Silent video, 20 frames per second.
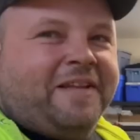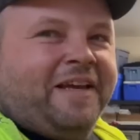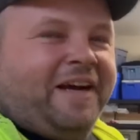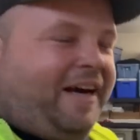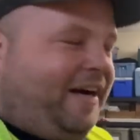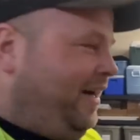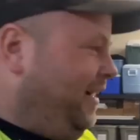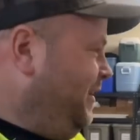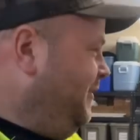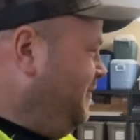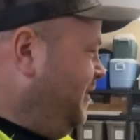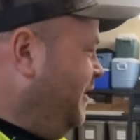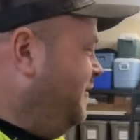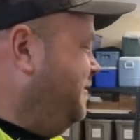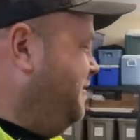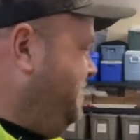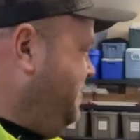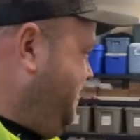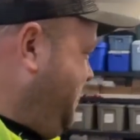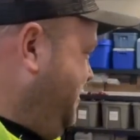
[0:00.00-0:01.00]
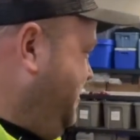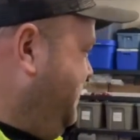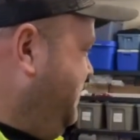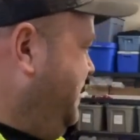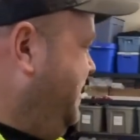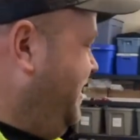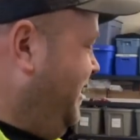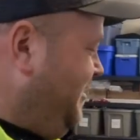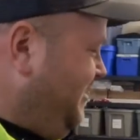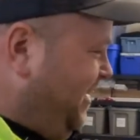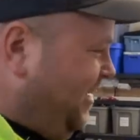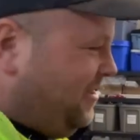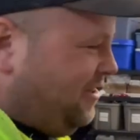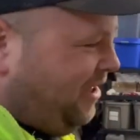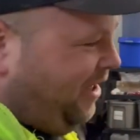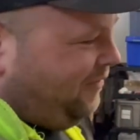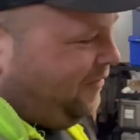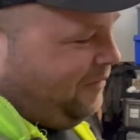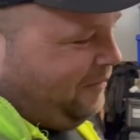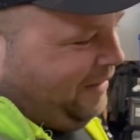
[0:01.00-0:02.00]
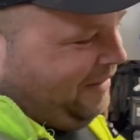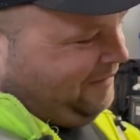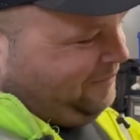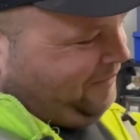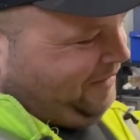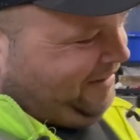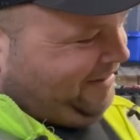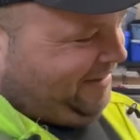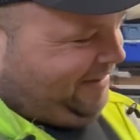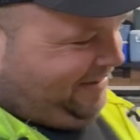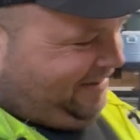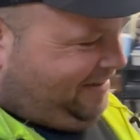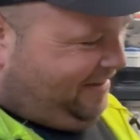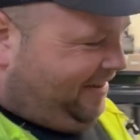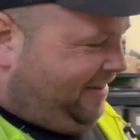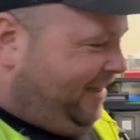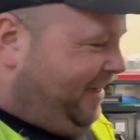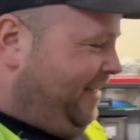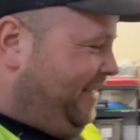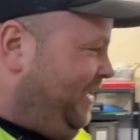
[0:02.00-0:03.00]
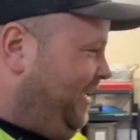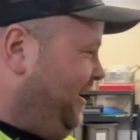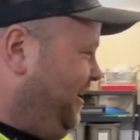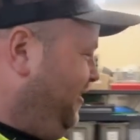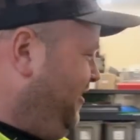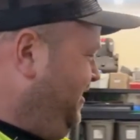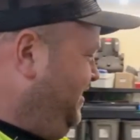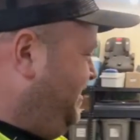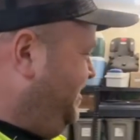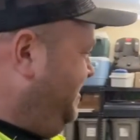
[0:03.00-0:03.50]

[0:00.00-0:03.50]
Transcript: I have definitely seen them leak out that shaft and I'm like, not now. It's